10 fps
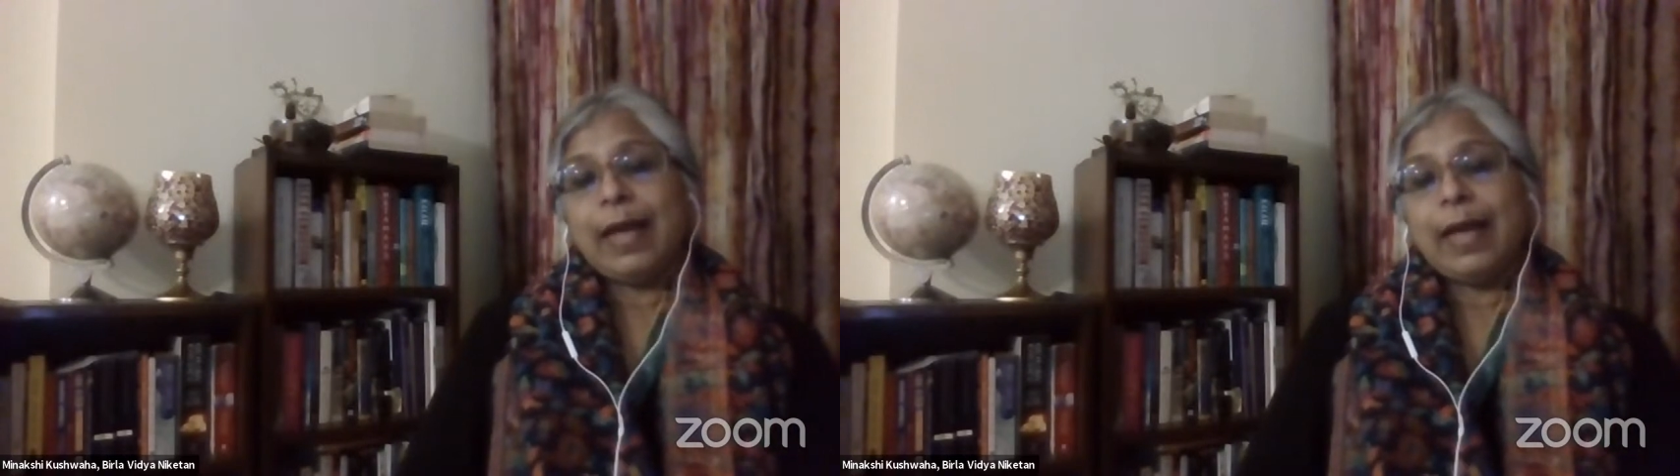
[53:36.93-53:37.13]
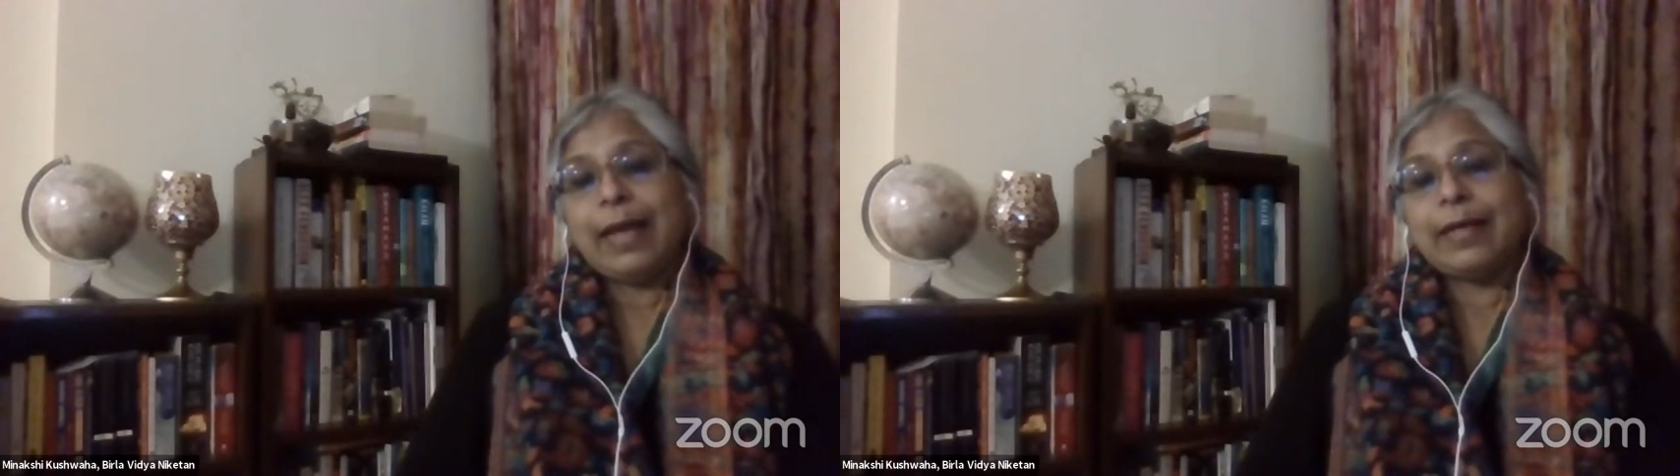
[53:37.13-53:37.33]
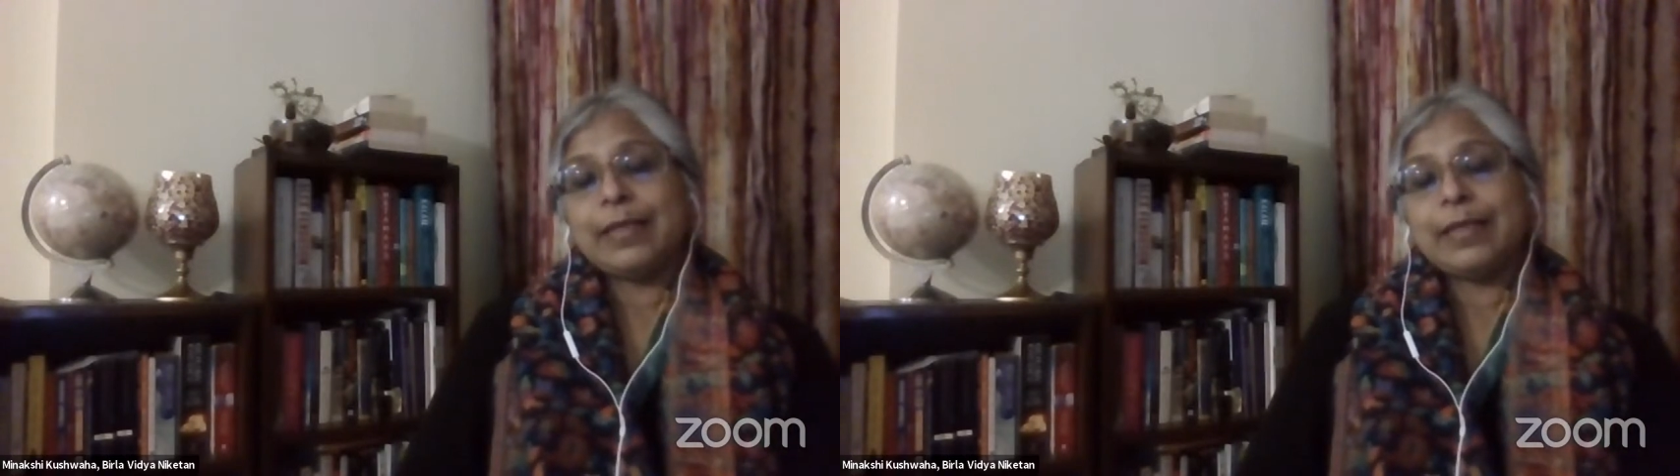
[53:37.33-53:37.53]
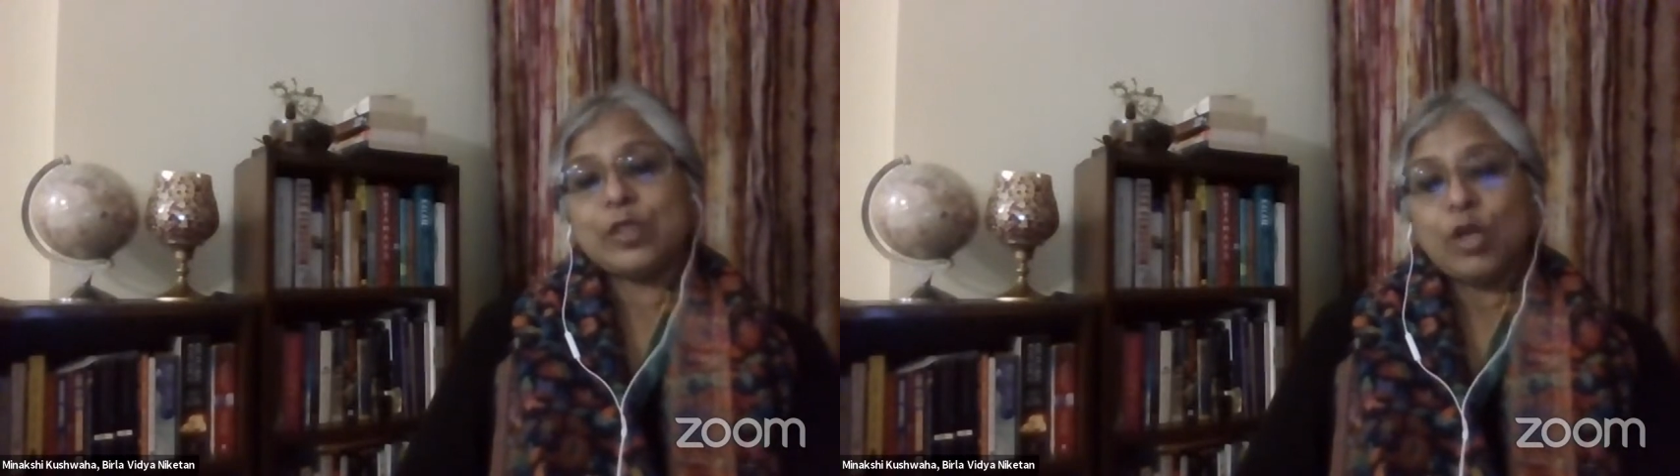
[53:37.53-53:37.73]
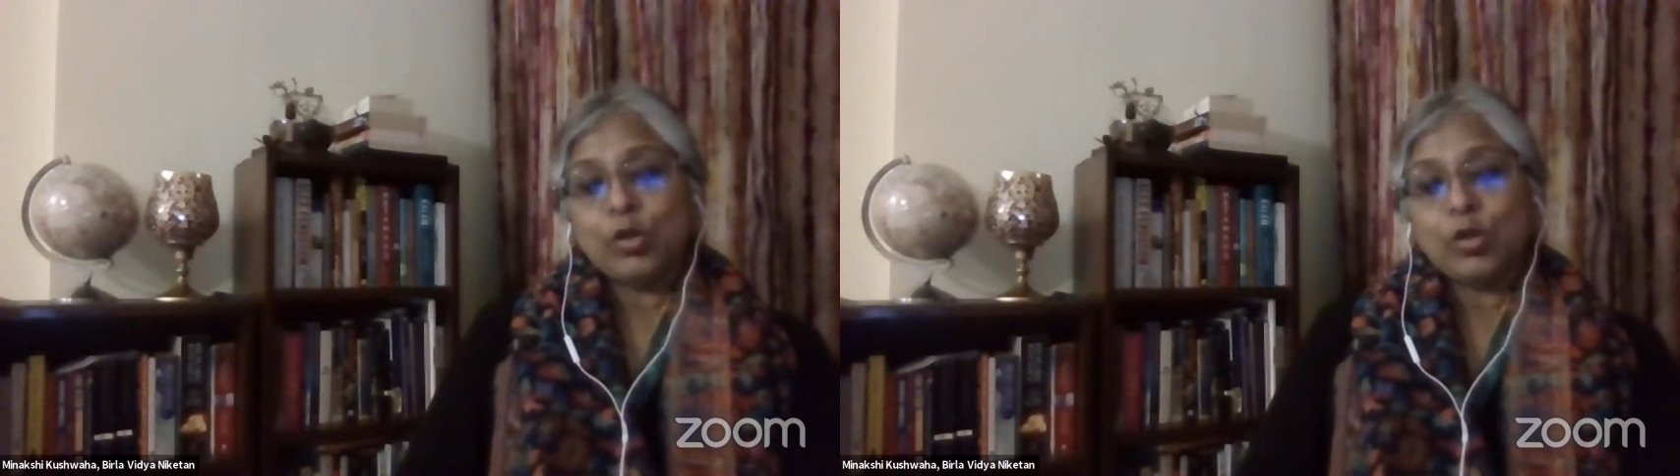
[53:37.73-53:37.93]
And
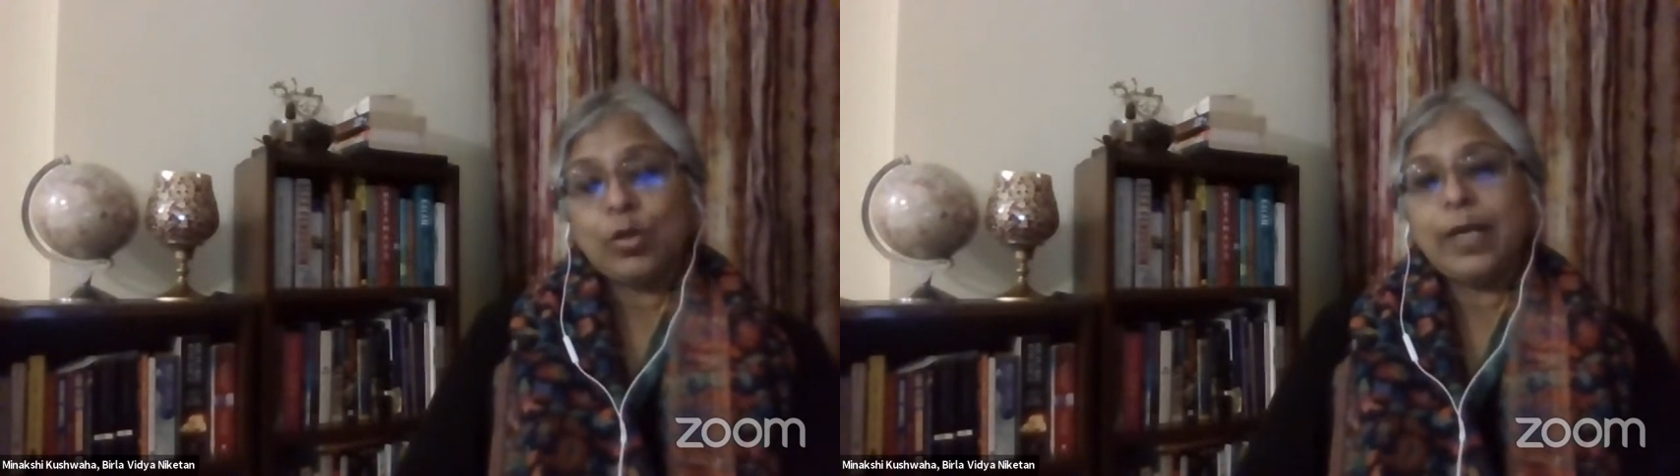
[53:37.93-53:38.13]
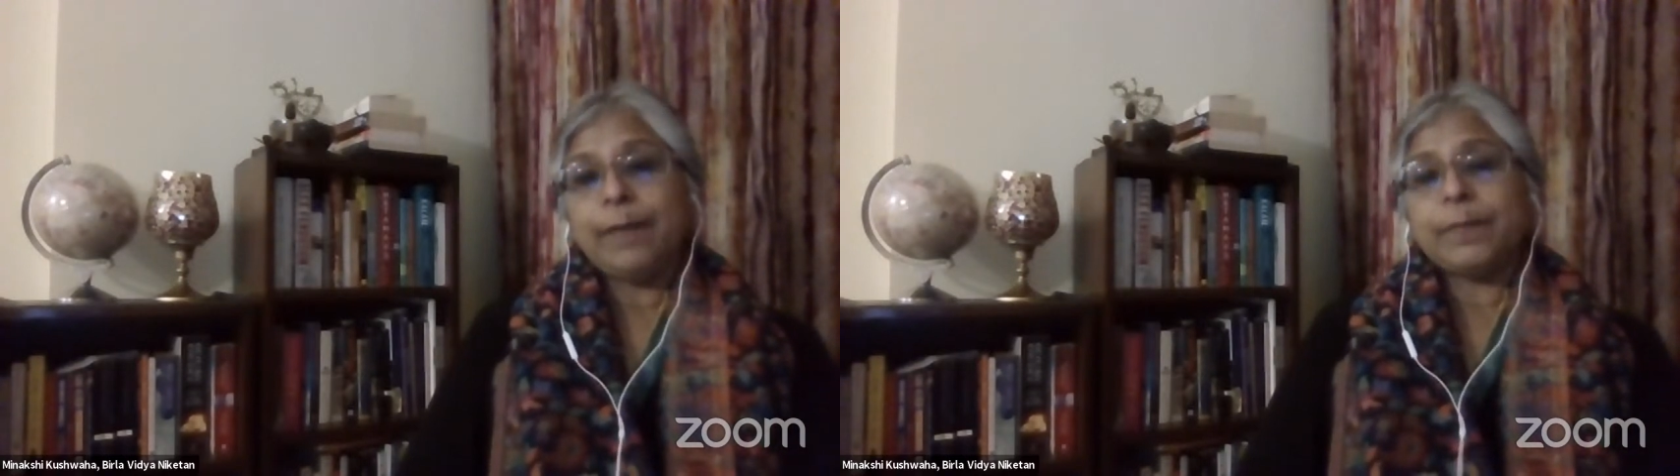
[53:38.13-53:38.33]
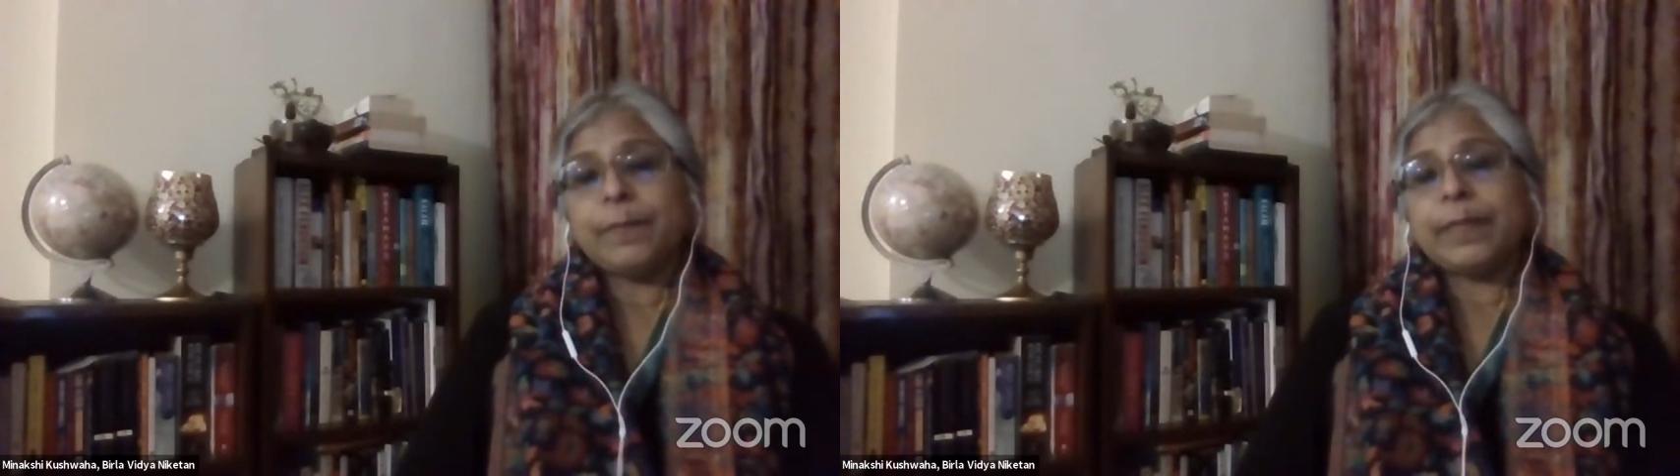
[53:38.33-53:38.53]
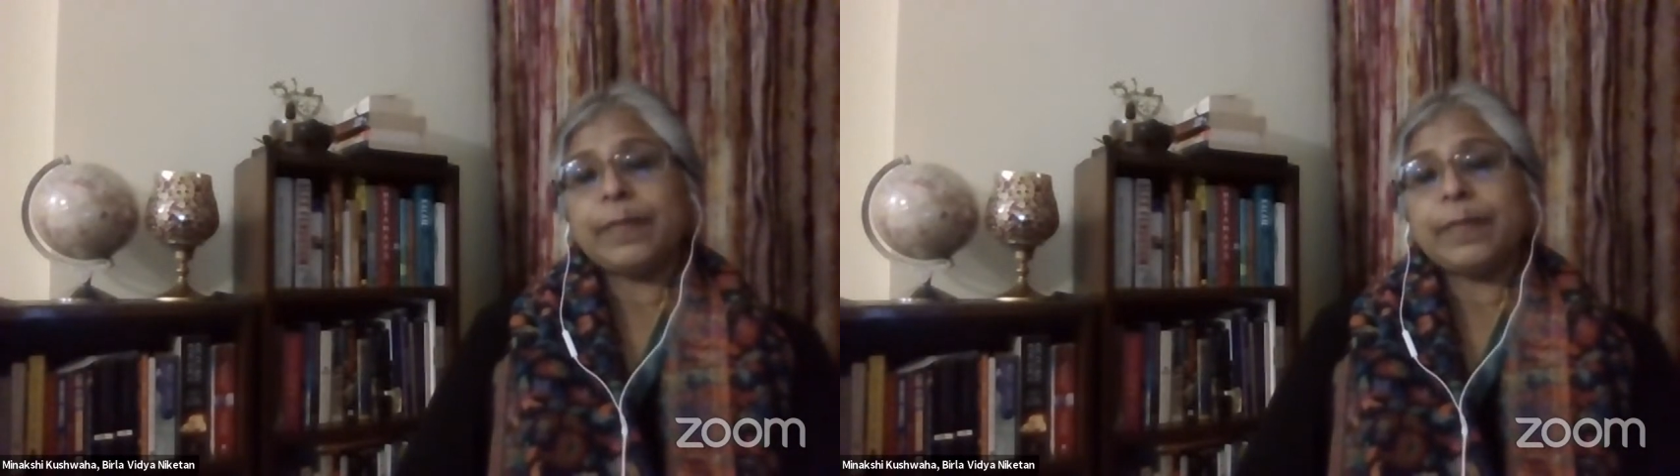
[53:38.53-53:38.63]
it's not only